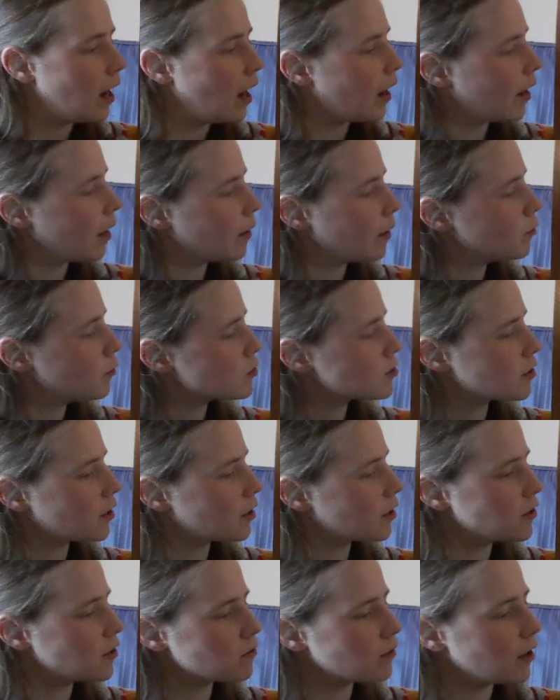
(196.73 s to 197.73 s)
And I'm also
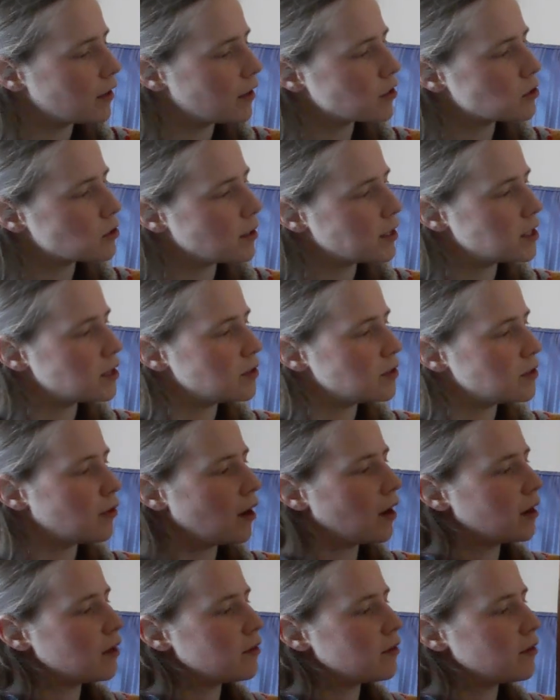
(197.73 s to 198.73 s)
going to write the
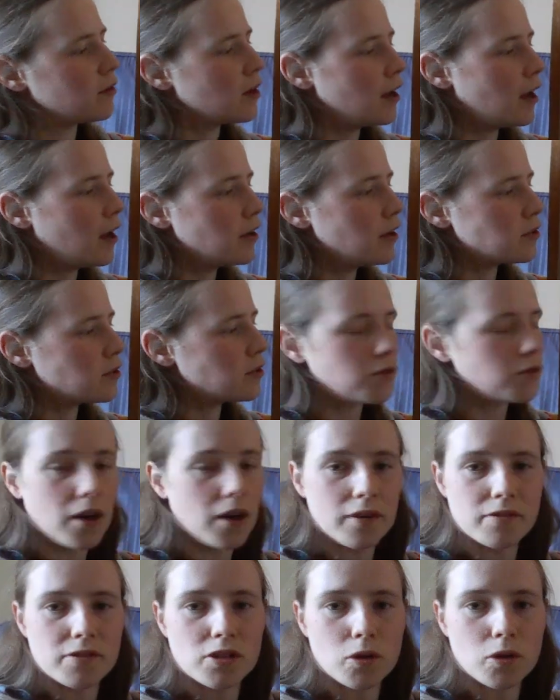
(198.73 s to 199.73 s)
25 as
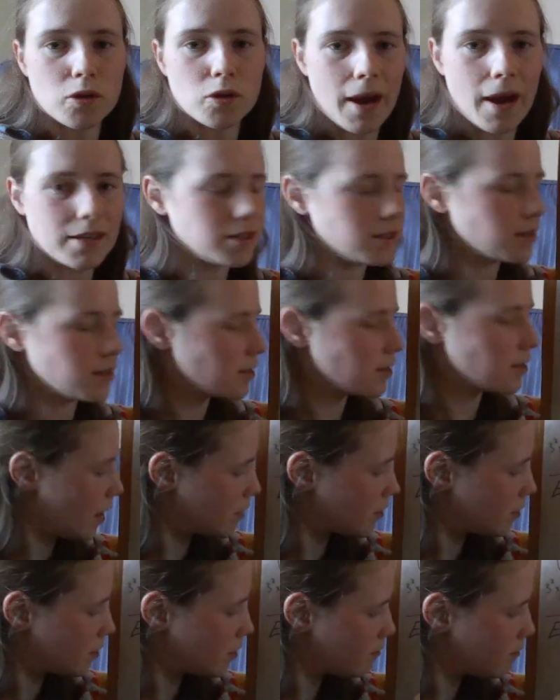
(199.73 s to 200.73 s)
5 squared instead.